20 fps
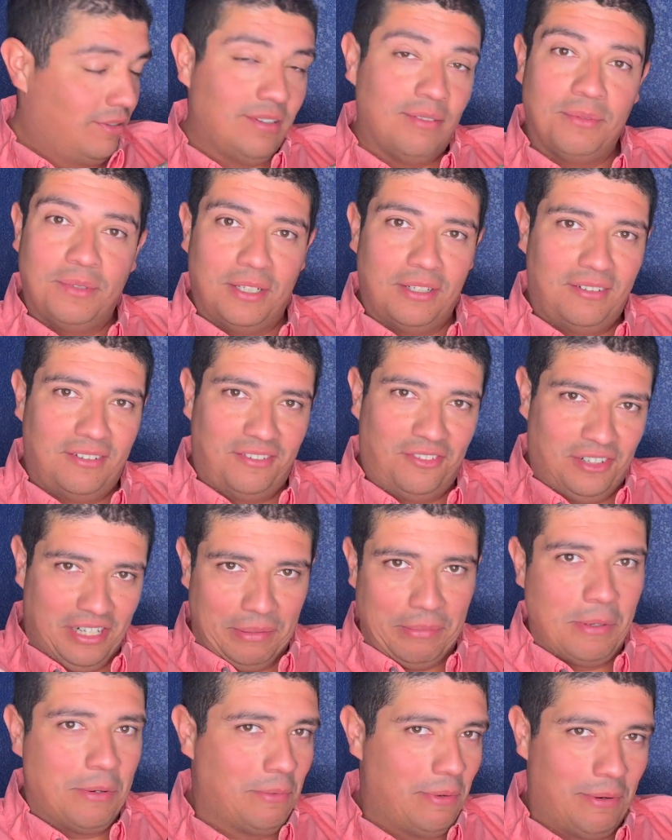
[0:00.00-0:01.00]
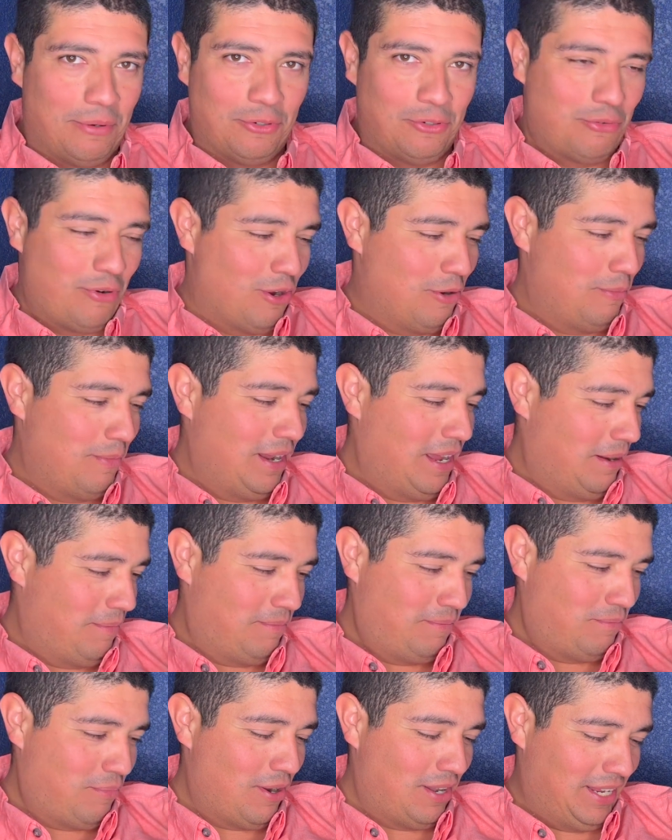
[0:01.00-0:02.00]
I mean, if a gummy bear was around me, I'd
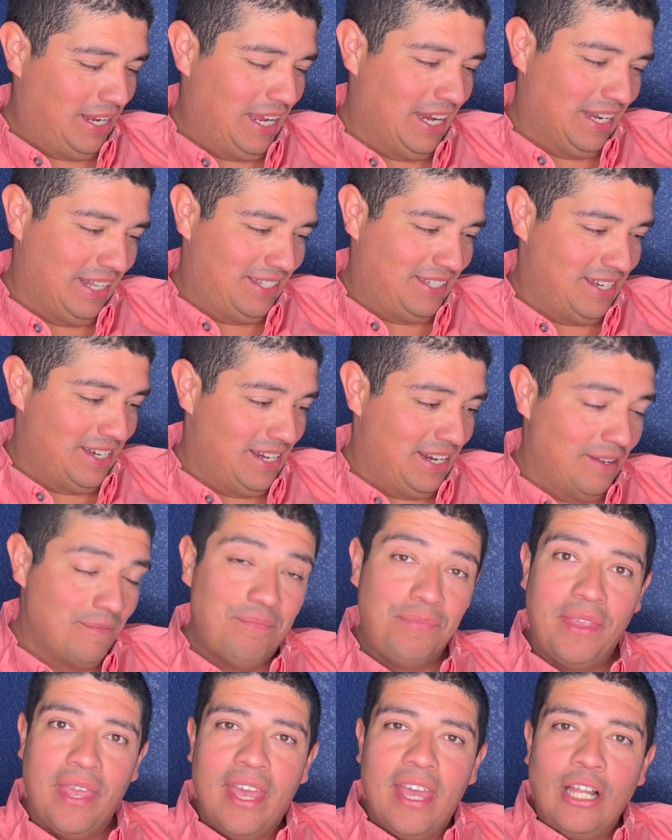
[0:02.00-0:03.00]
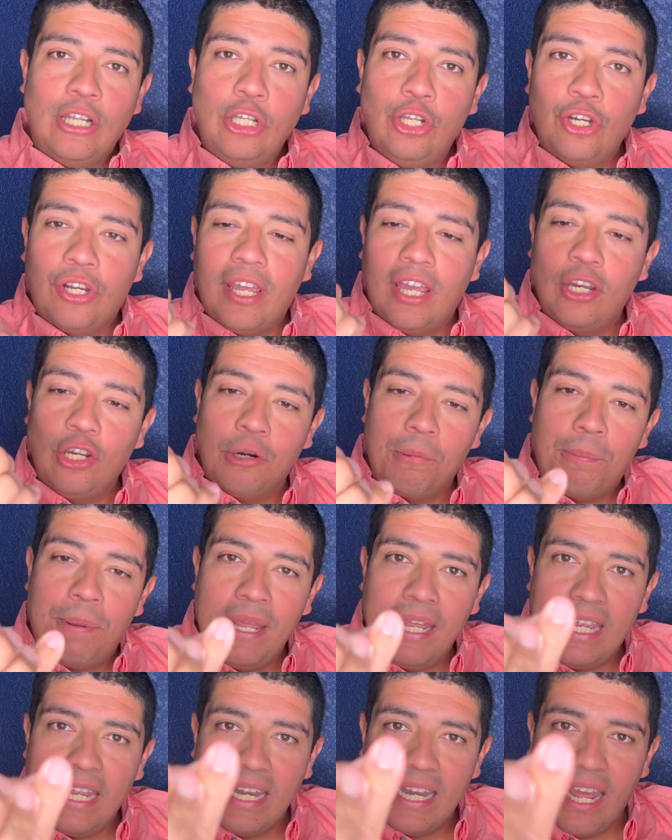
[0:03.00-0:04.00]
probably eat it, Sydney. Look at your
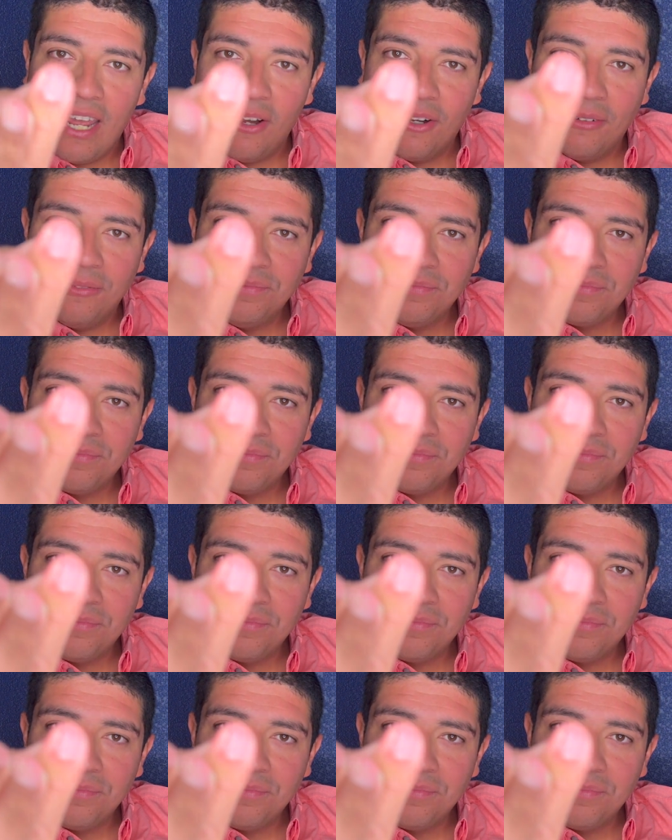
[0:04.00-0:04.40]
pinky nail.